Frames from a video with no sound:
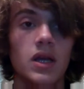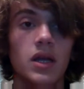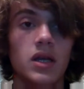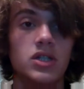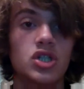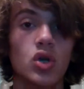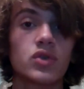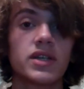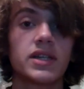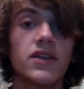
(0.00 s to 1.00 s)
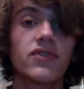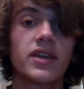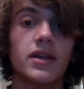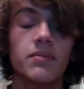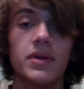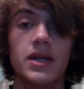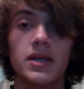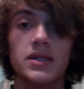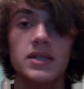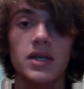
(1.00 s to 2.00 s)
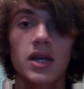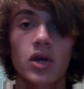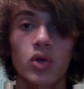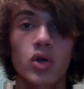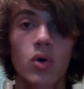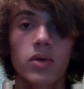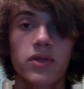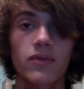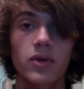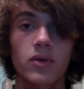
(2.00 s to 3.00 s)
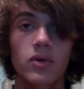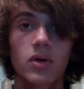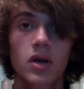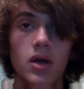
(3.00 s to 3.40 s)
It's so significant because he'll go through